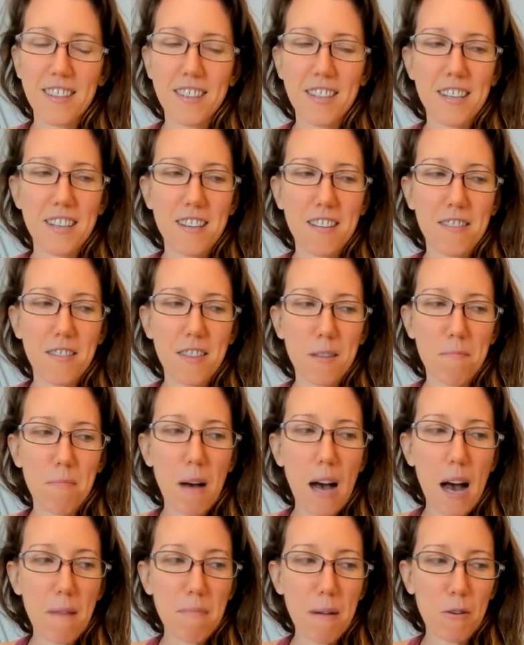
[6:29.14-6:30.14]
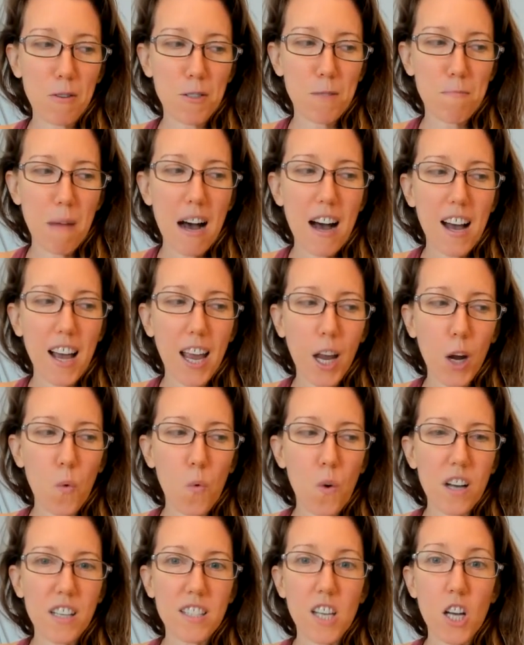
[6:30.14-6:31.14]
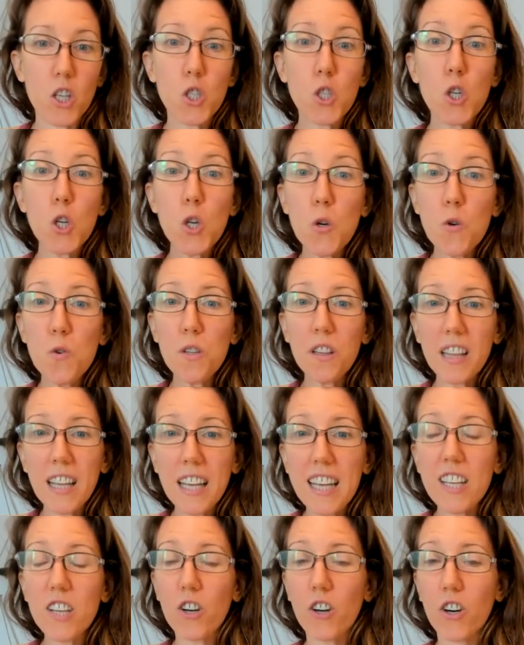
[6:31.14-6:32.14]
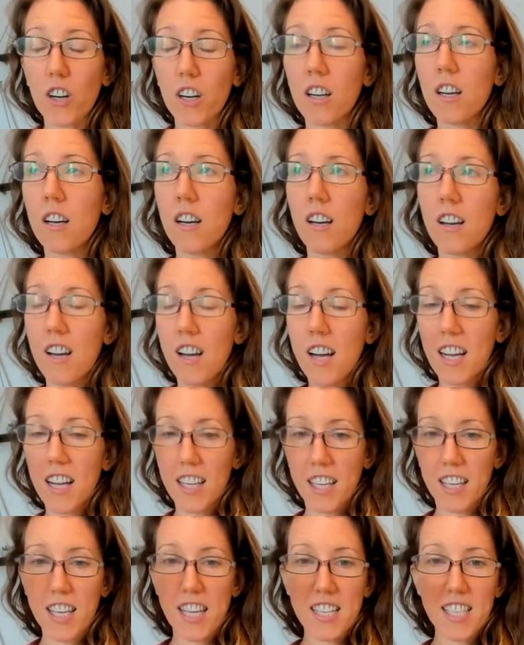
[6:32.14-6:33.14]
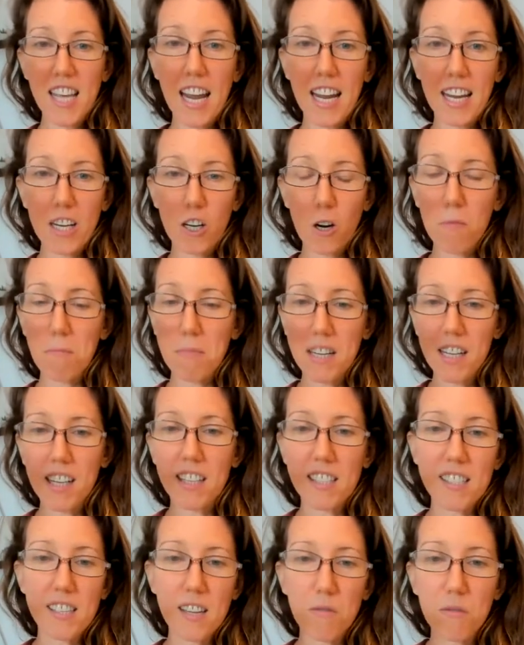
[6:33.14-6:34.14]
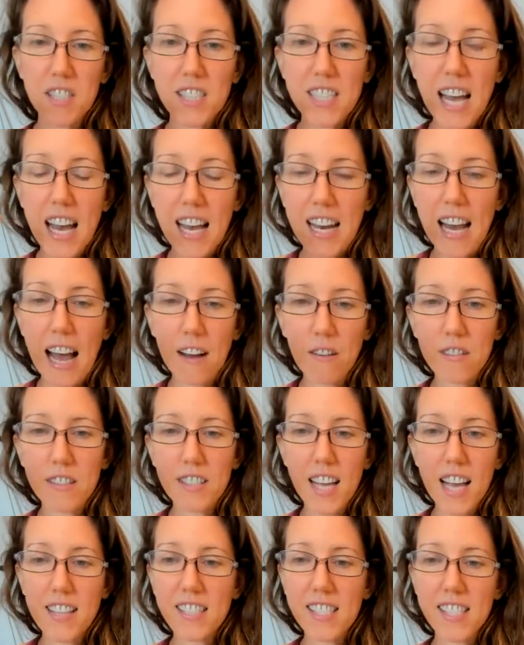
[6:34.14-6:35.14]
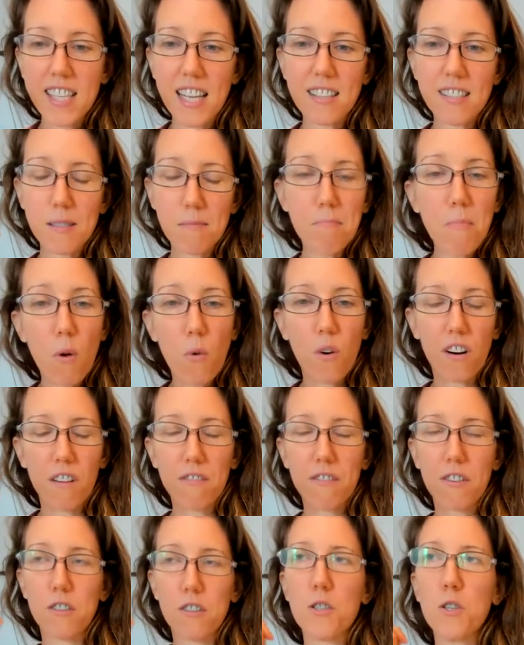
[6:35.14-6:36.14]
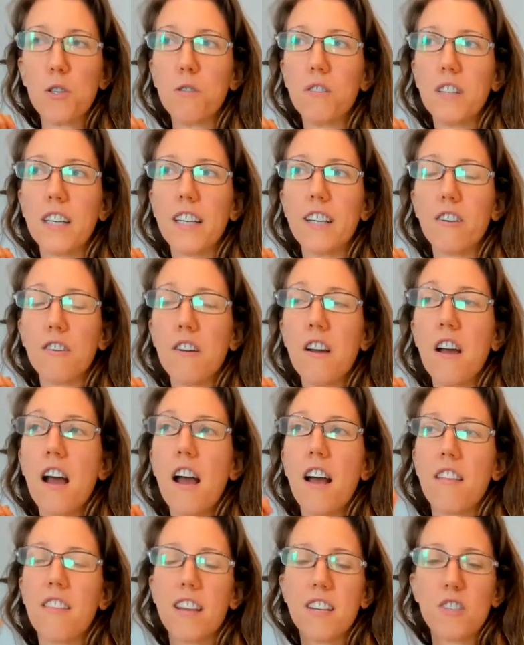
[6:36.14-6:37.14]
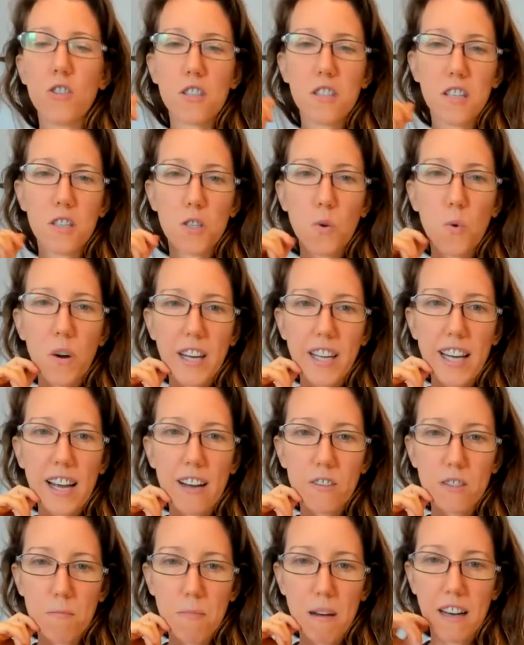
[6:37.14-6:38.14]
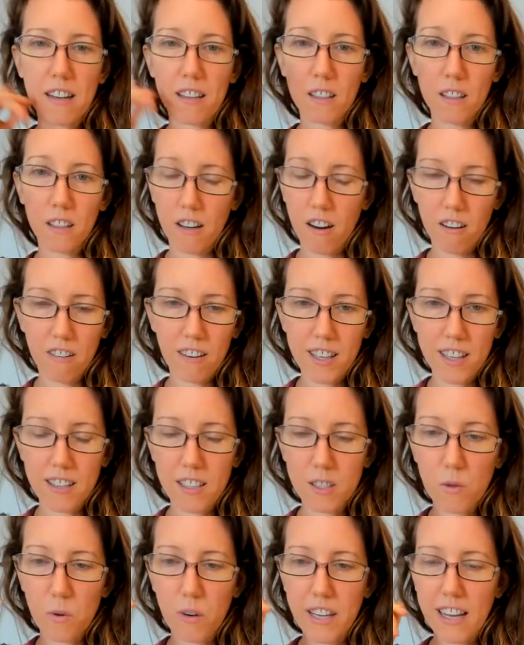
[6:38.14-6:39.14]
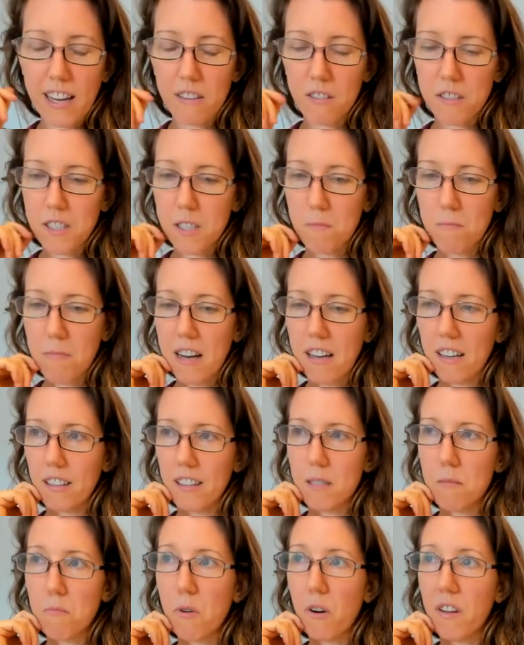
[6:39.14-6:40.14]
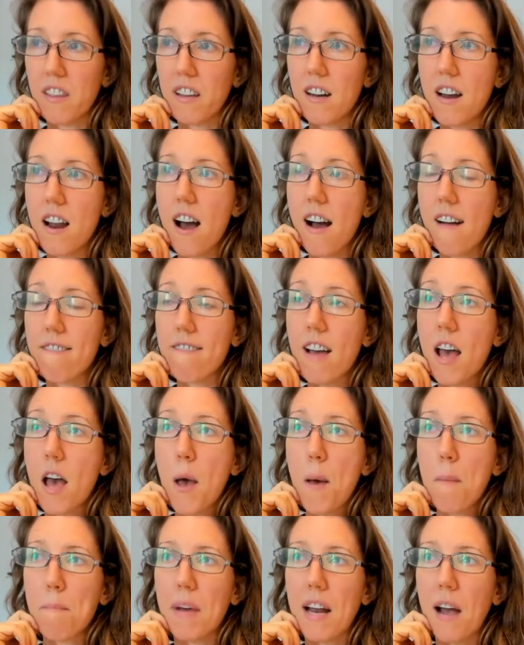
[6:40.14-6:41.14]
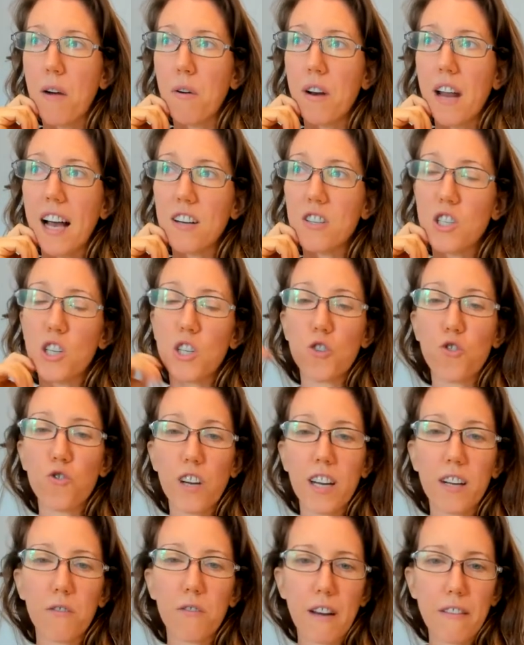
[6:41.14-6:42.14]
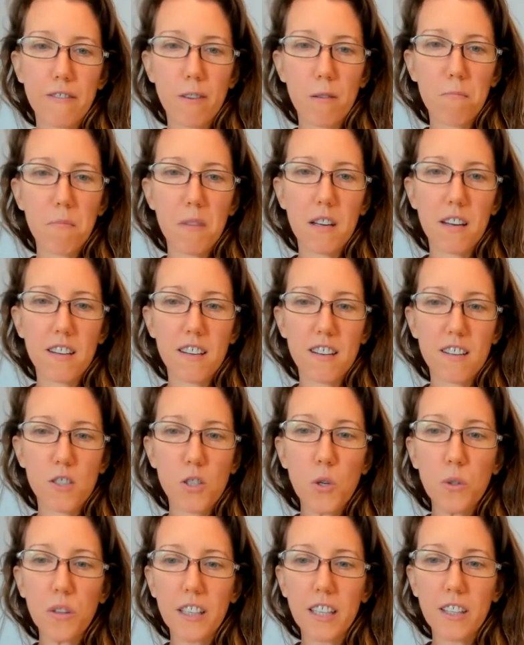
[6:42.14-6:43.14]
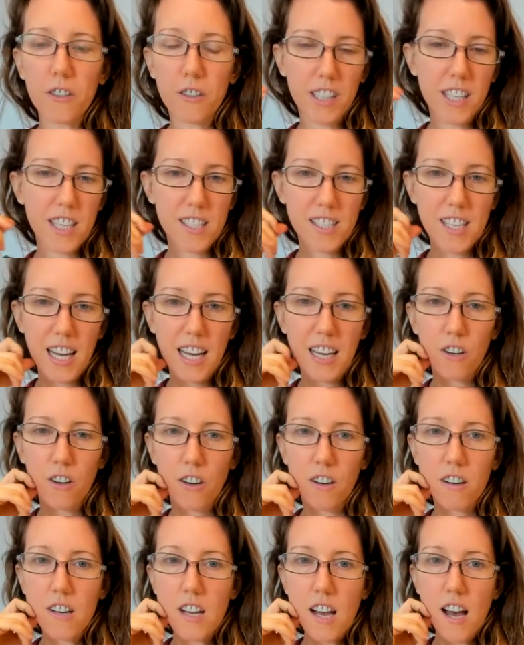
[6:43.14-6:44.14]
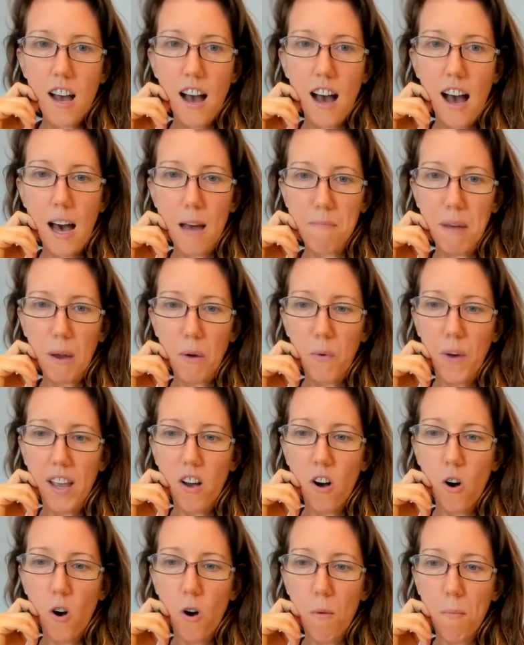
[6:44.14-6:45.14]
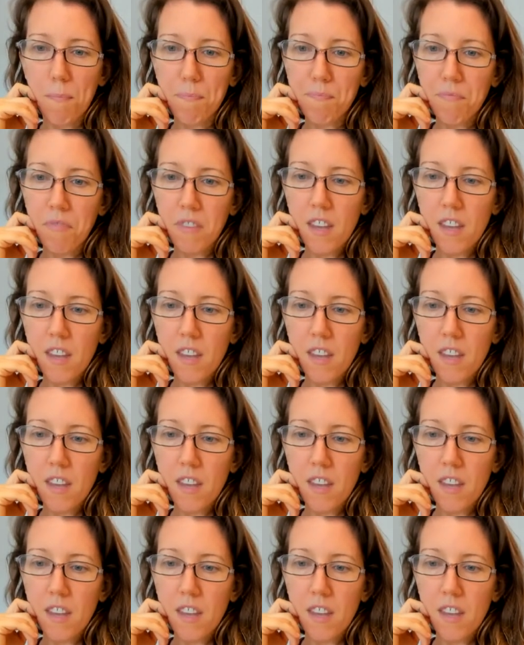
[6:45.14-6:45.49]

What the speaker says: the pop I was buying, was a 2-liter container, because it was 10 cents more for a 2-liter than just a 20-ounce bottle. And already that 20-ounce bottle is more than enough. But I would actually drink right from the 2-liter container on my way home.